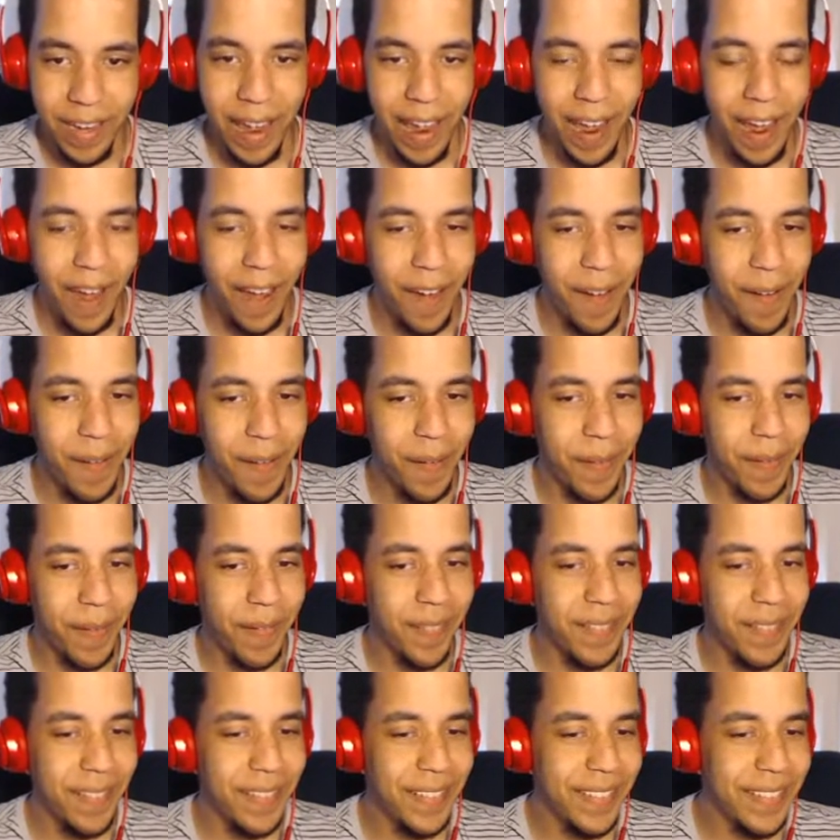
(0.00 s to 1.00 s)

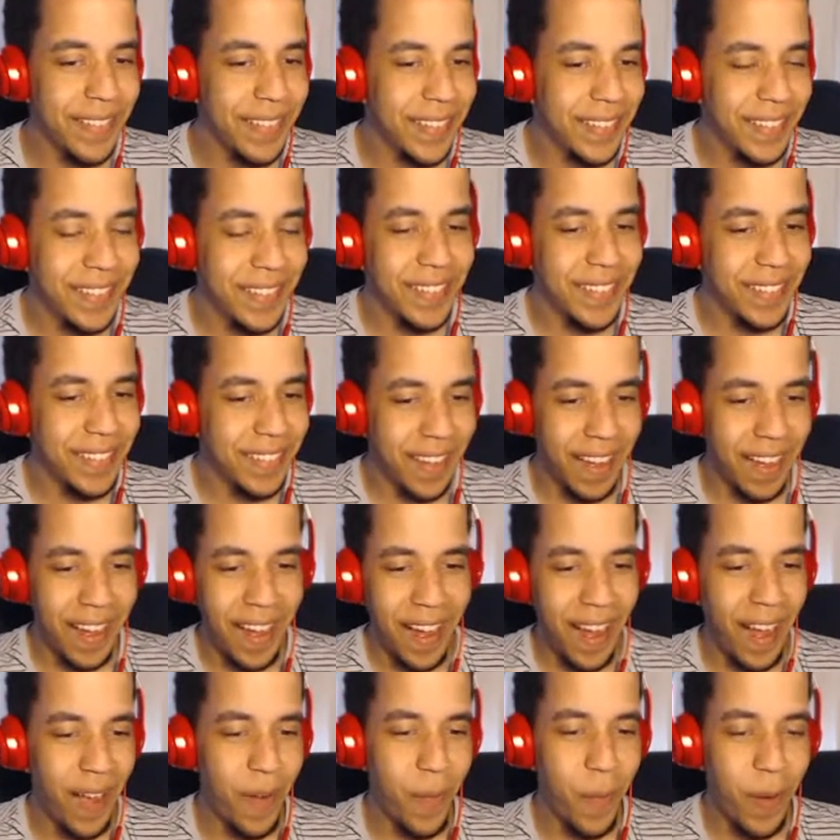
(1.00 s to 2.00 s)
Now,
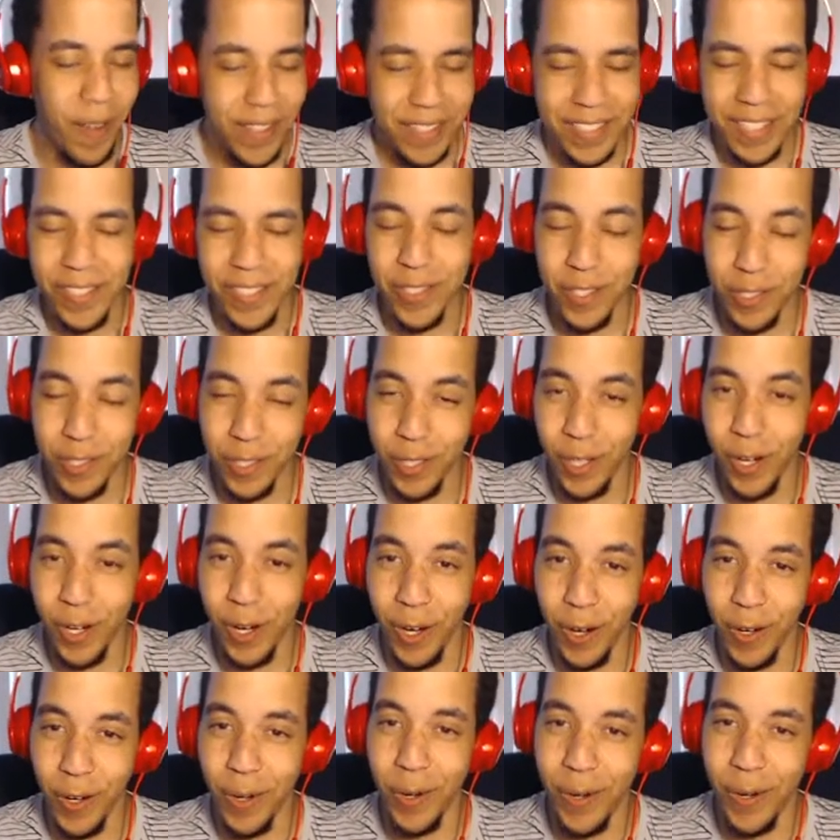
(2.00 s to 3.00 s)
I wasn't
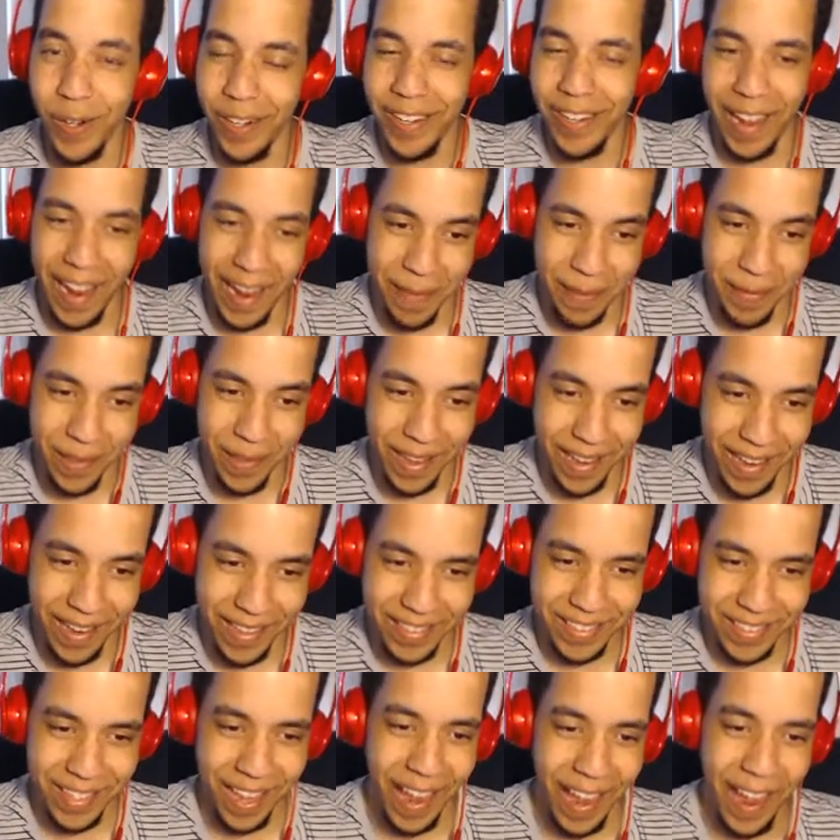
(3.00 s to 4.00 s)
sure who to name
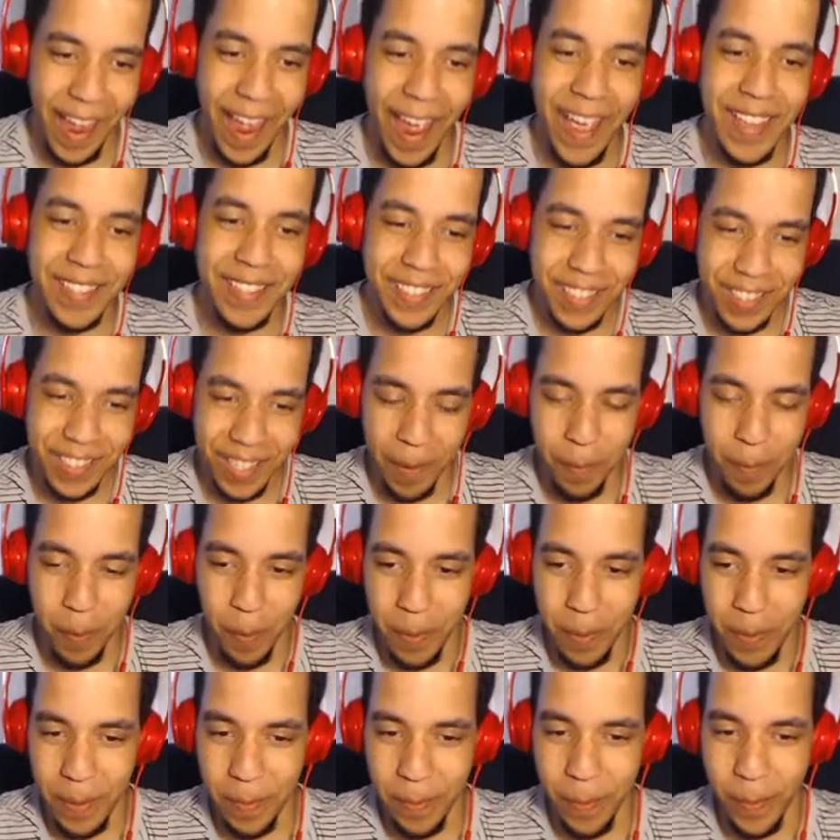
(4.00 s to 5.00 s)
this. I asked a
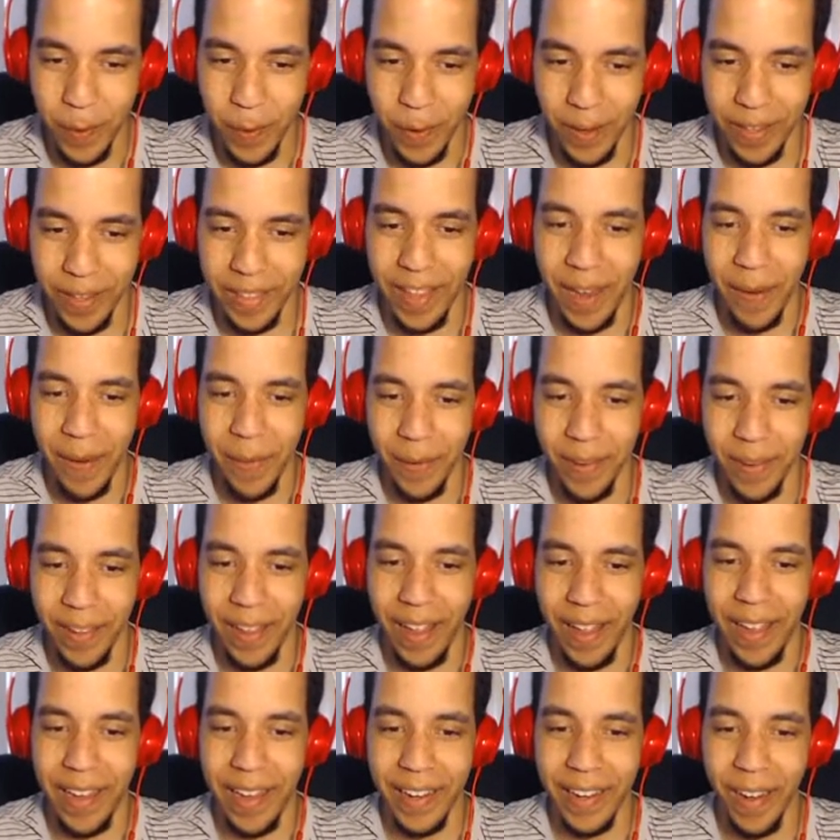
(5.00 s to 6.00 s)
couple people and they were
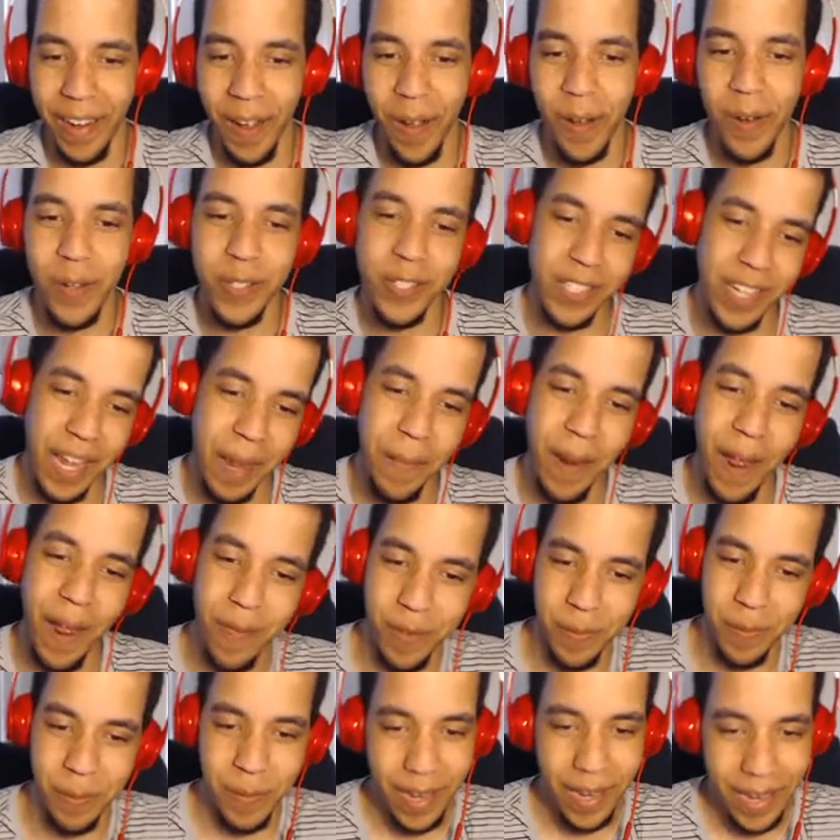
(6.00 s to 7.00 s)
like, oh, you should name it
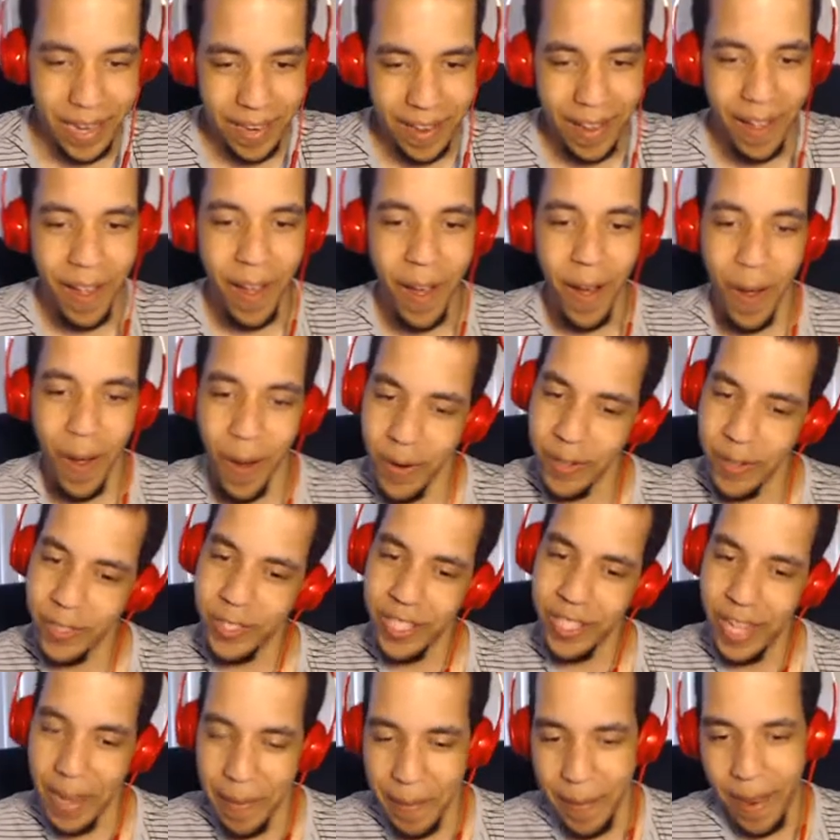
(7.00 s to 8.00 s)
after me. Oh, you
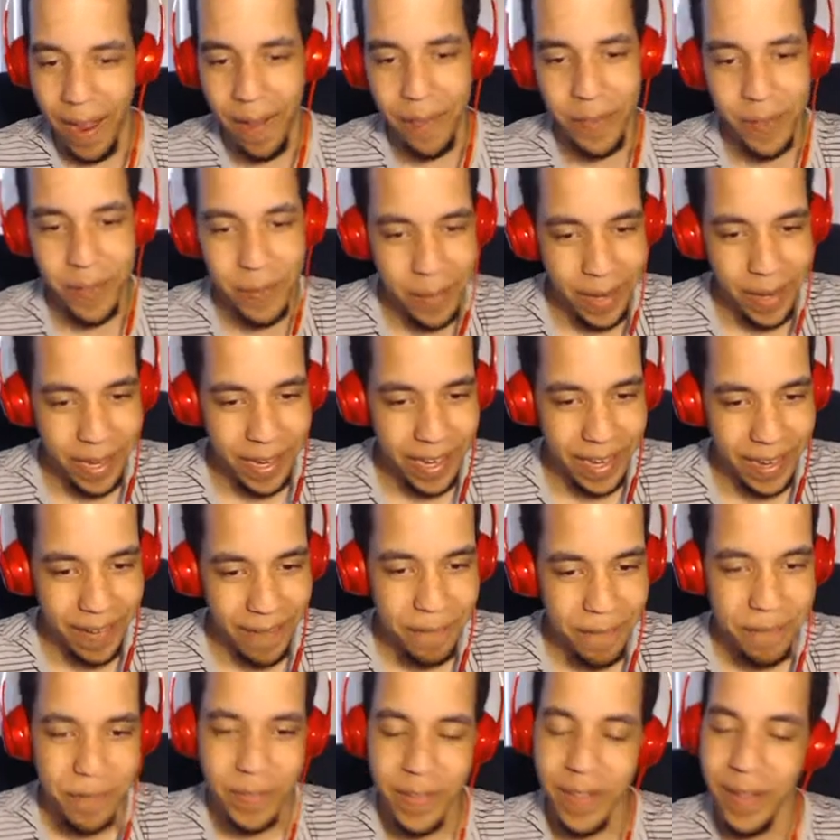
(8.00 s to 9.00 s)
should name it after
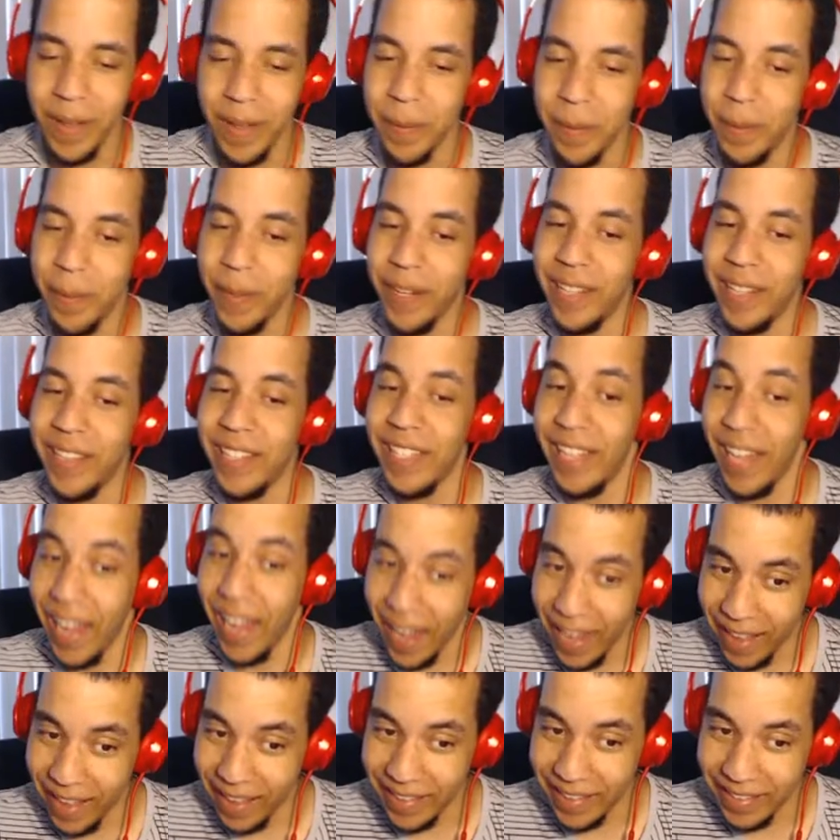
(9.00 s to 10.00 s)
me. But in the
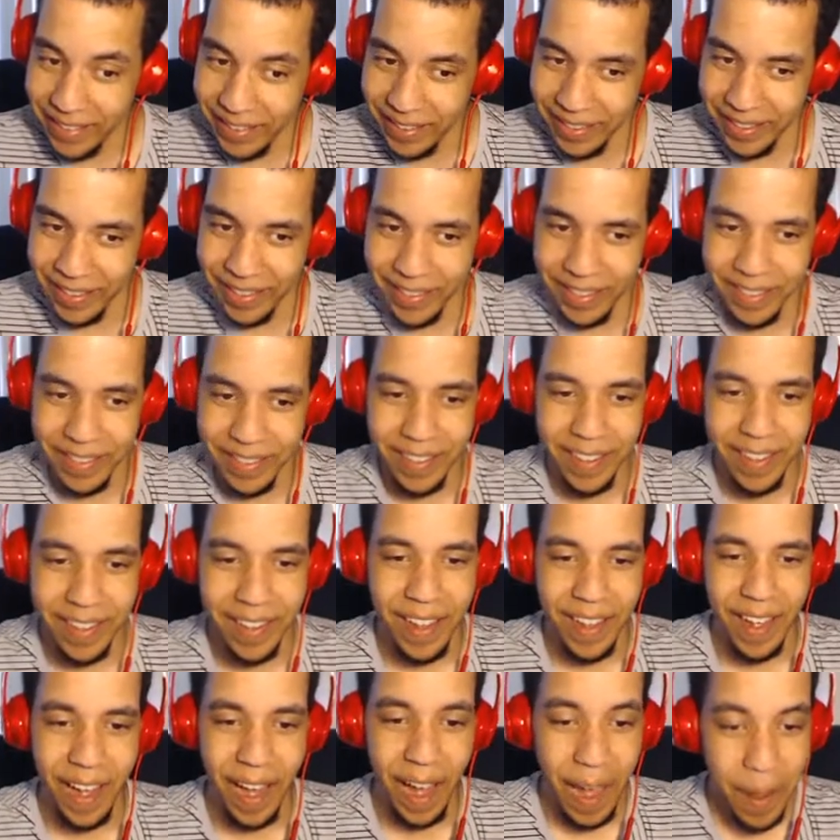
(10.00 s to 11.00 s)
end,
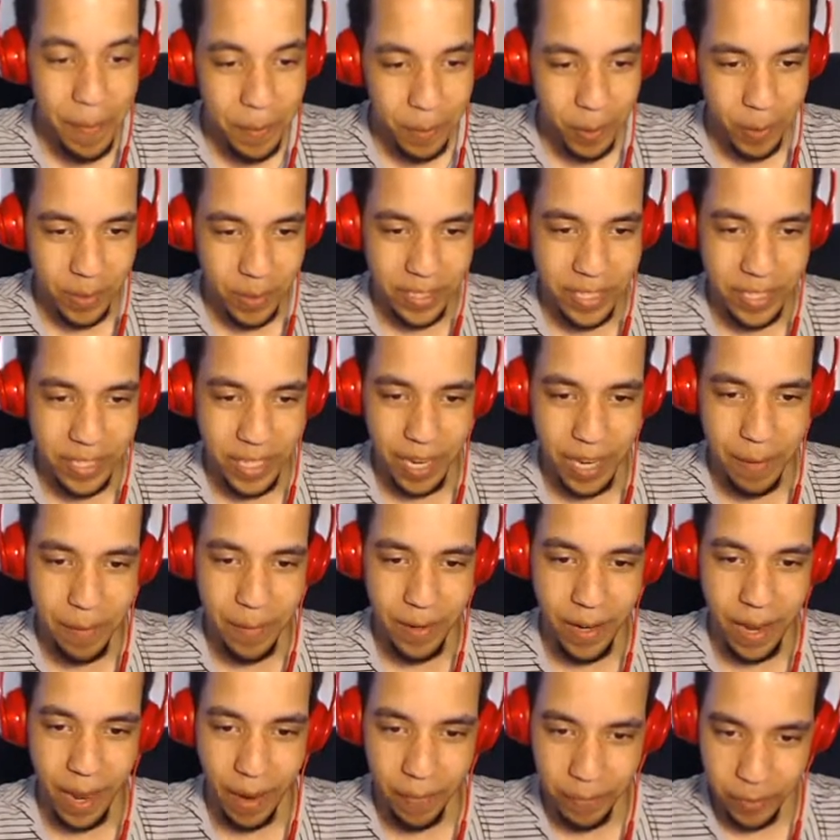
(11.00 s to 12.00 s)
I'm going to
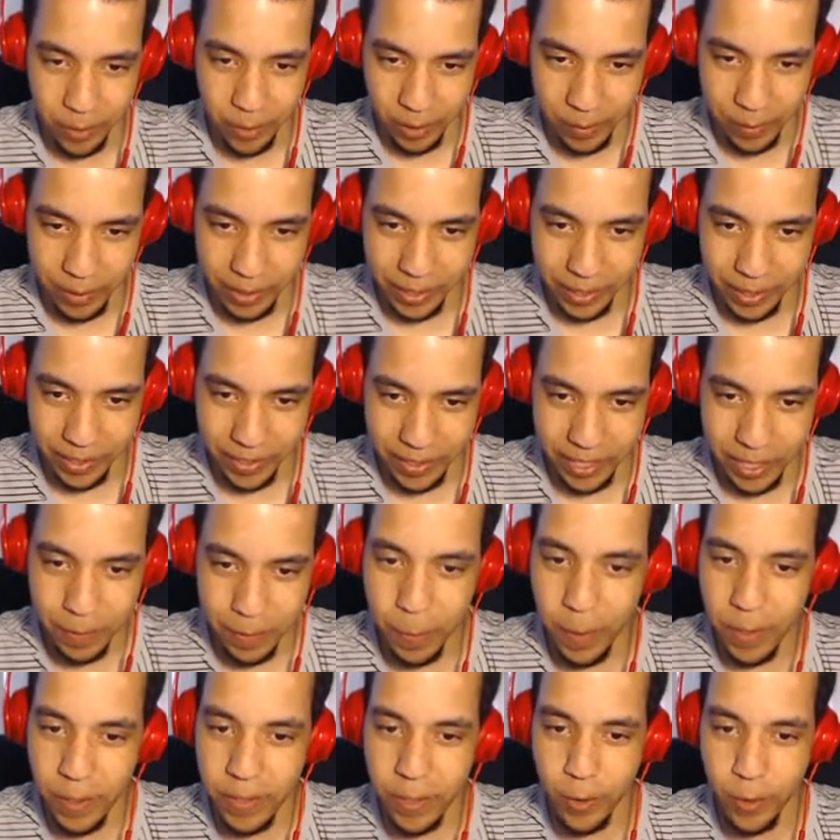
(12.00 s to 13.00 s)
name it after because
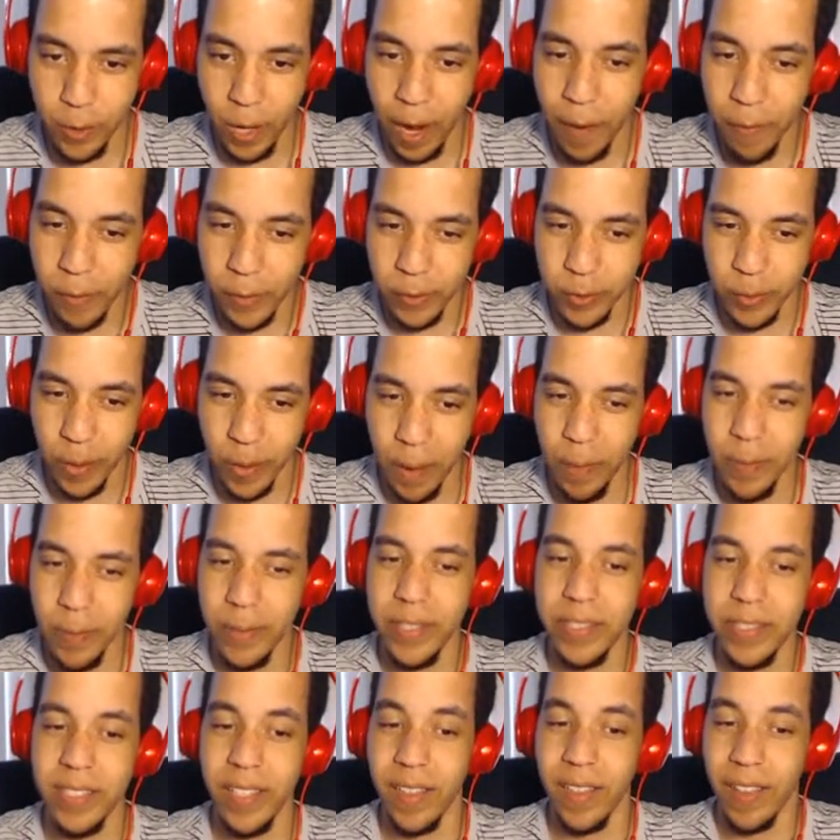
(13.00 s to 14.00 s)
this person travels around
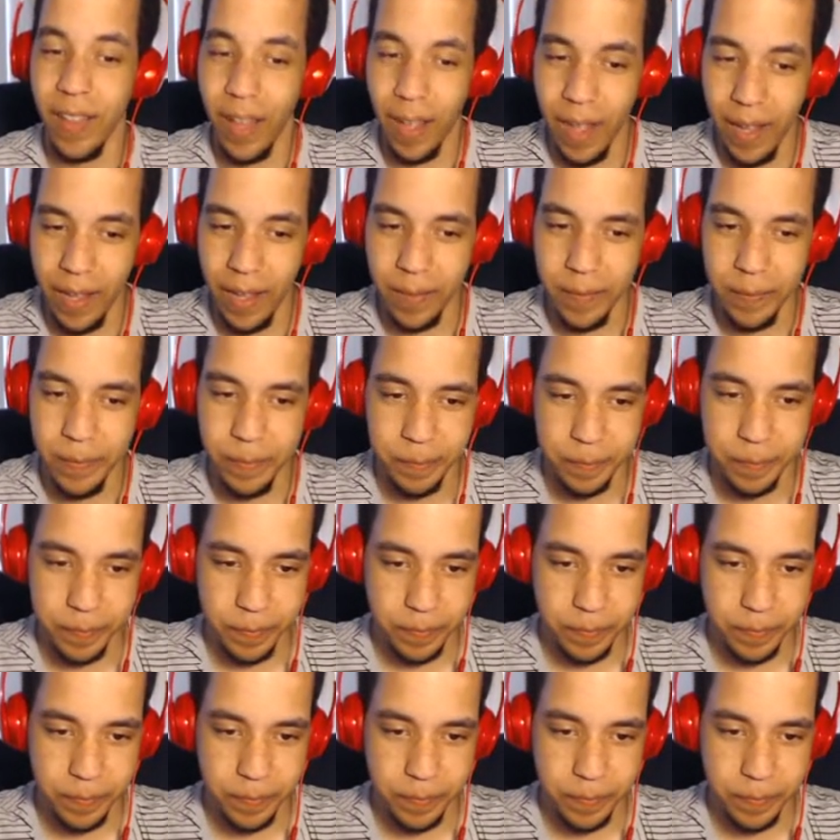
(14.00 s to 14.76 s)
with us a lot.